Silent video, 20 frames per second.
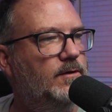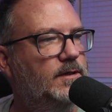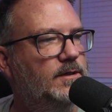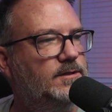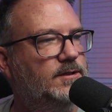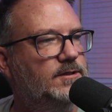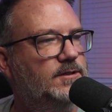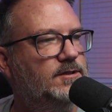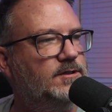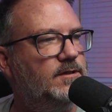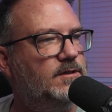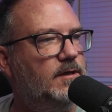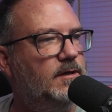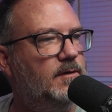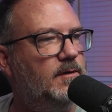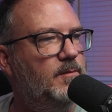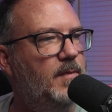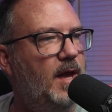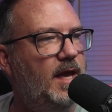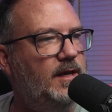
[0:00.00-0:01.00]
This is
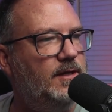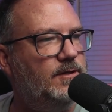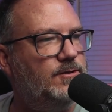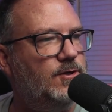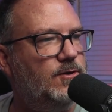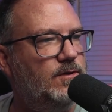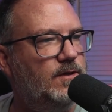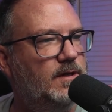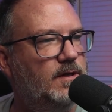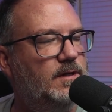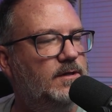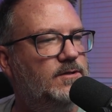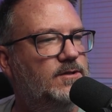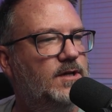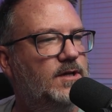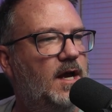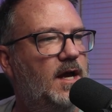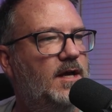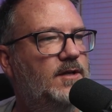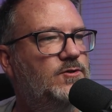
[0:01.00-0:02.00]
the manager that
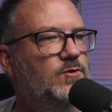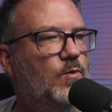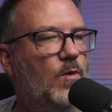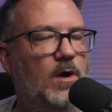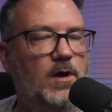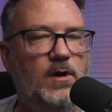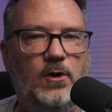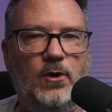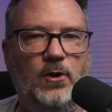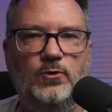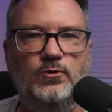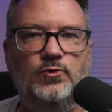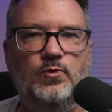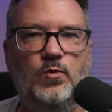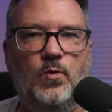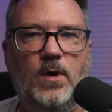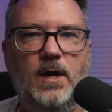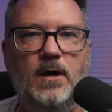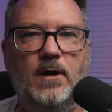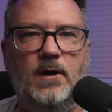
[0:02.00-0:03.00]
decides what goes
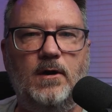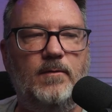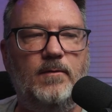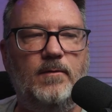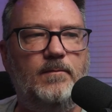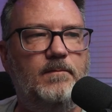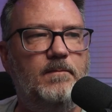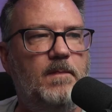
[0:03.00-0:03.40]
where,